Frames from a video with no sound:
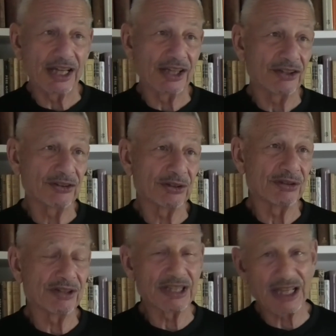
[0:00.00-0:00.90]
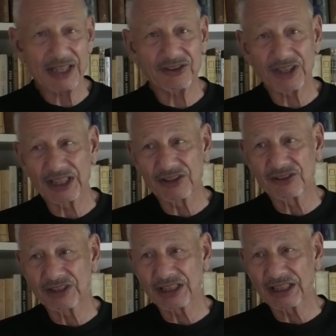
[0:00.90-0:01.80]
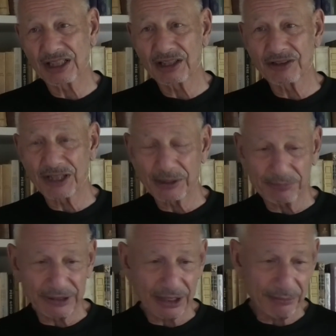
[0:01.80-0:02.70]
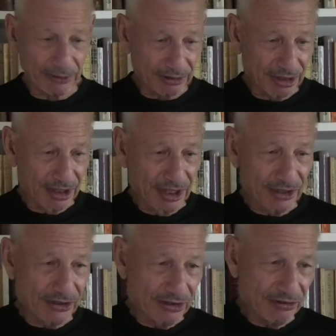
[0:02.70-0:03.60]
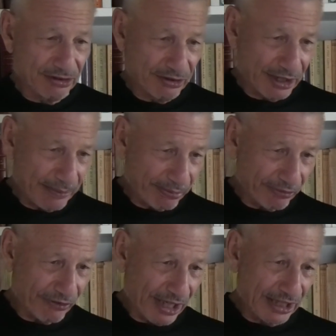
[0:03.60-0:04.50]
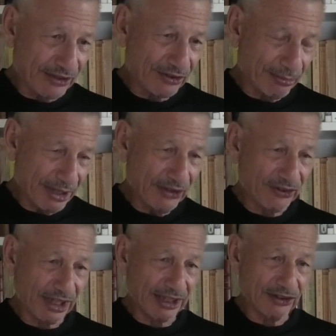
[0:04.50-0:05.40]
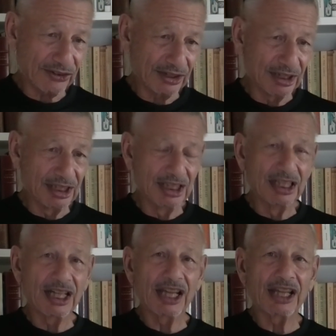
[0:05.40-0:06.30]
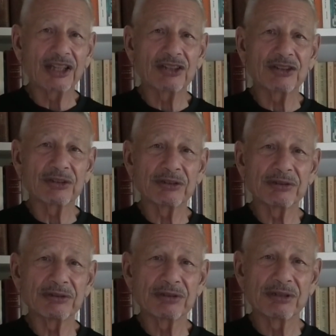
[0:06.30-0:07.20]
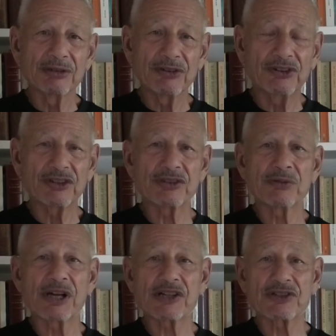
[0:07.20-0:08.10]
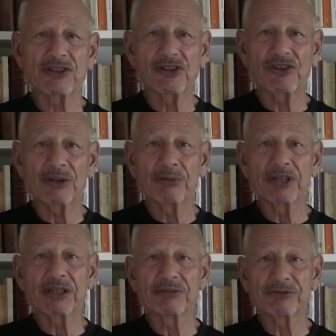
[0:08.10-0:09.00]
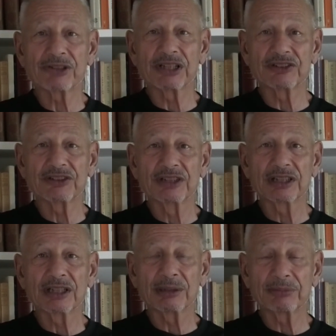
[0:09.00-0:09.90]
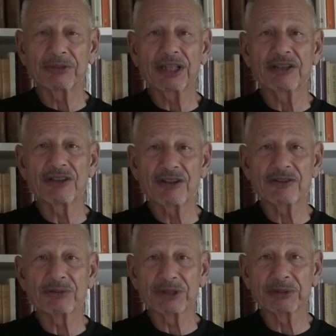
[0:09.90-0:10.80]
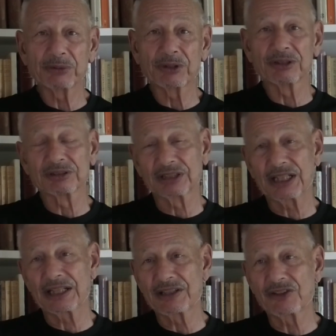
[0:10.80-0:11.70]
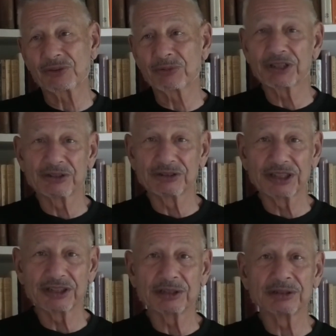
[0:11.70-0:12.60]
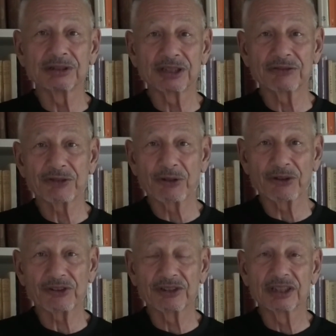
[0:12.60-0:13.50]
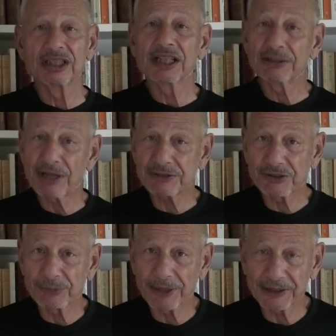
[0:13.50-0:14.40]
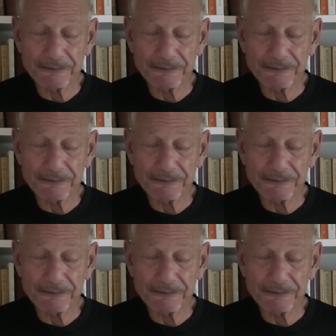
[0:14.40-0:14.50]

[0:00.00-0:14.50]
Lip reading: So in that sense, are they applicable? Do they provide some insights into situations that we confront in the real world? And this we only know, of course, in retrospect.